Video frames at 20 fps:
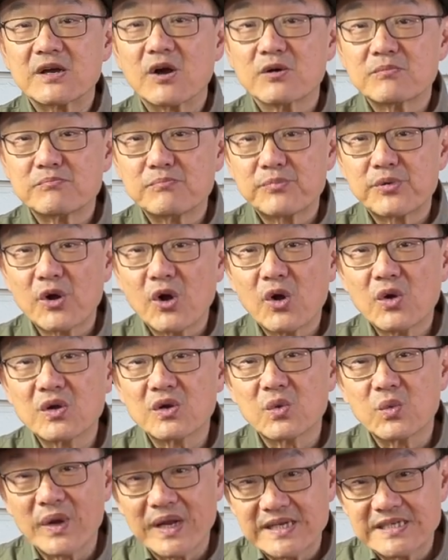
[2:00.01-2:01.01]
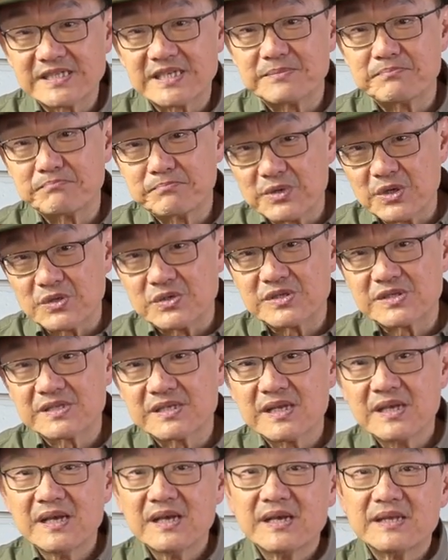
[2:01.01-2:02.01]
on brogue wingtip boots,
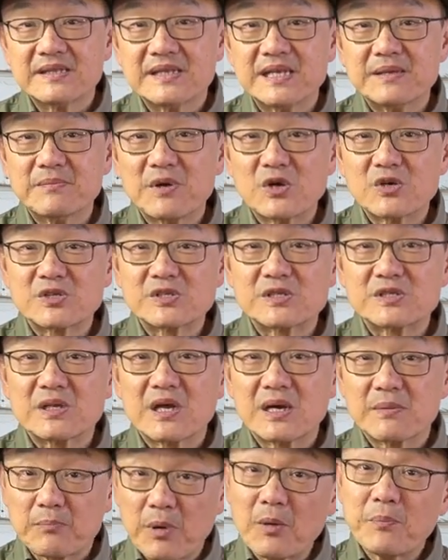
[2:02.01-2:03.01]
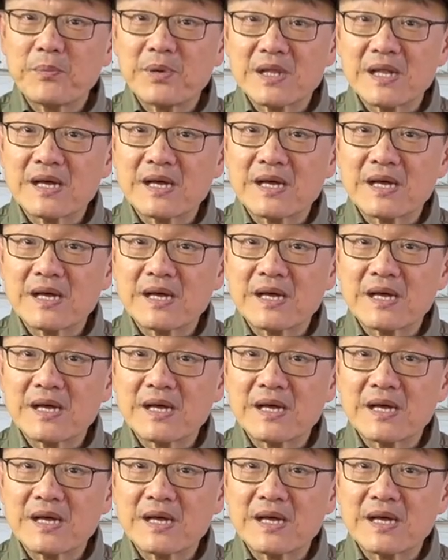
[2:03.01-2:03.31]
the most popular